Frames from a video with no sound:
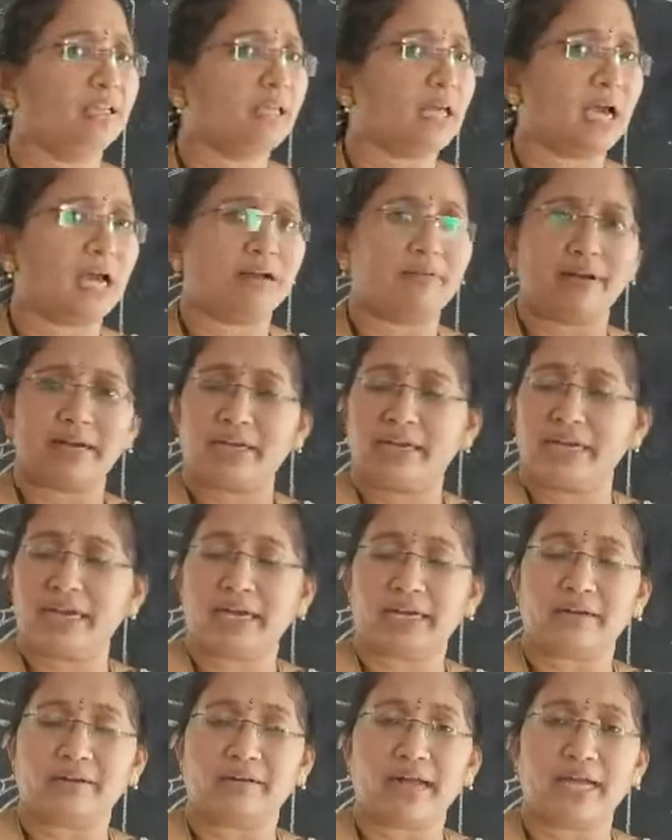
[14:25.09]
They are very
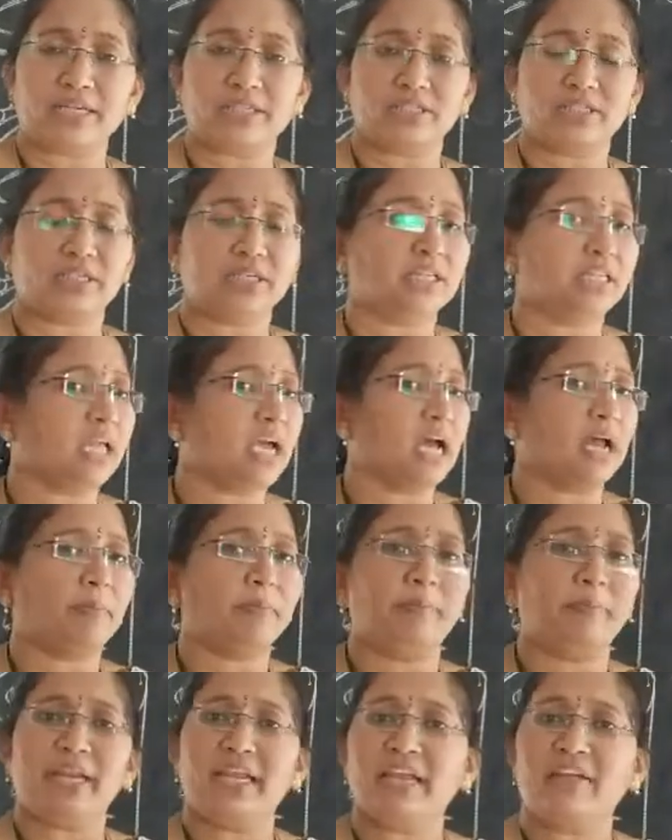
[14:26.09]
attracted, they
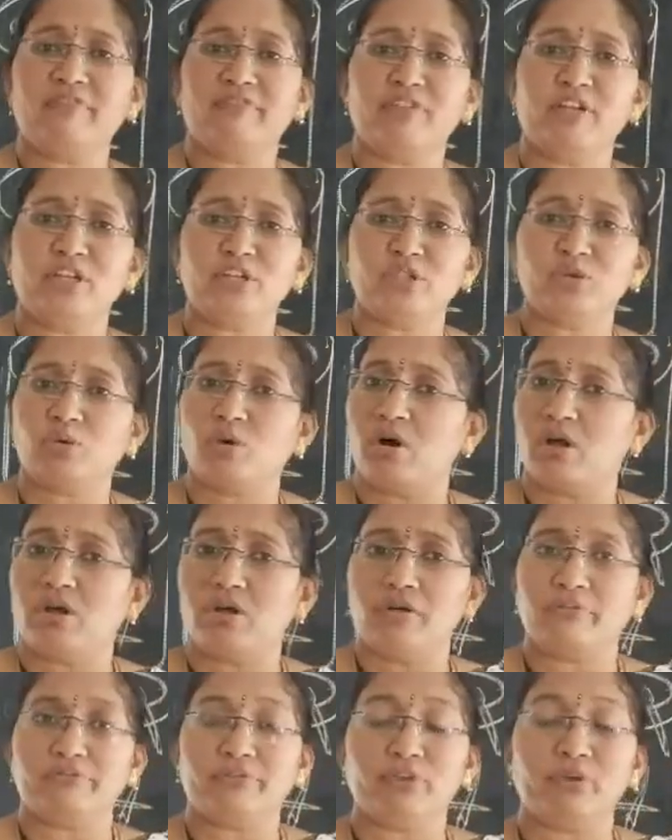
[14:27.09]
are playful to all
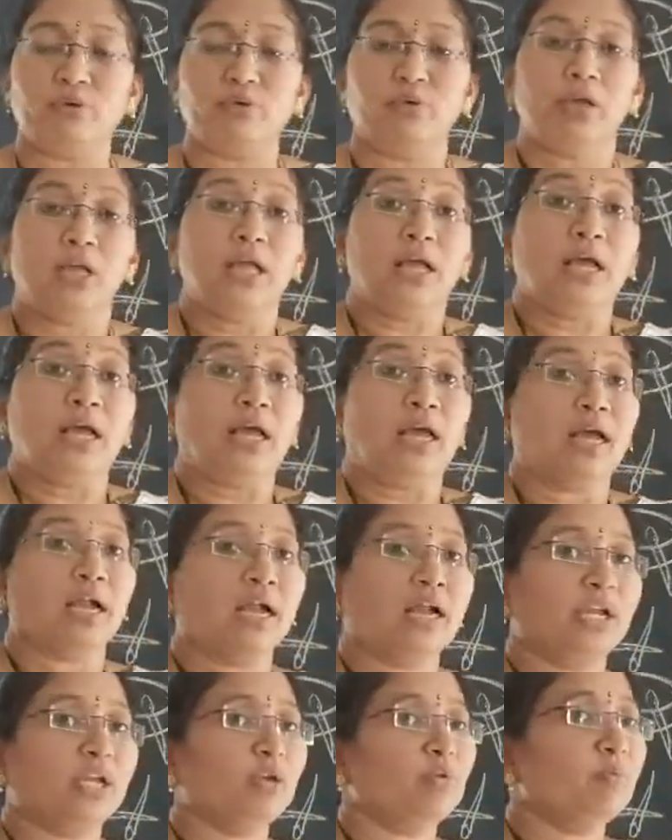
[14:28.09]
of you,
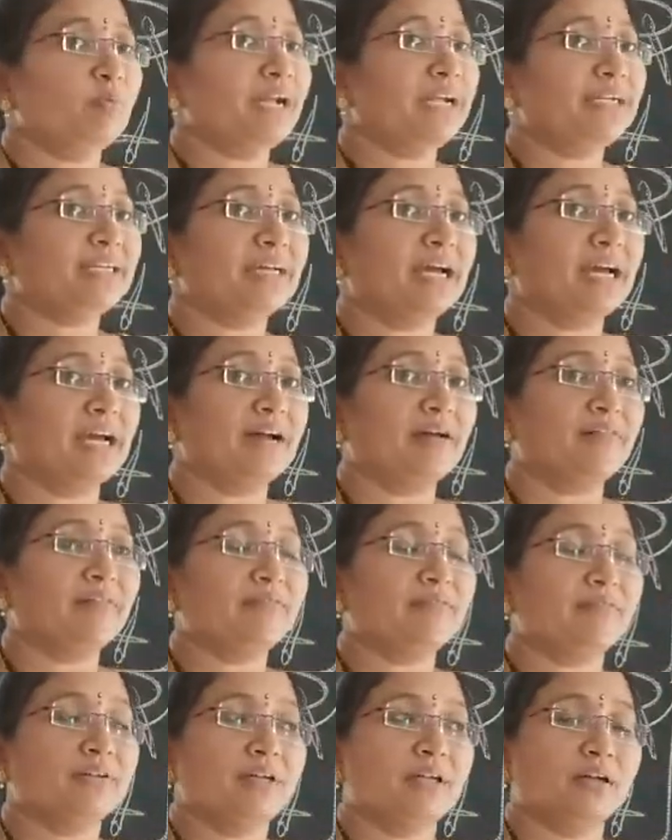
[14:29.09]
and you might have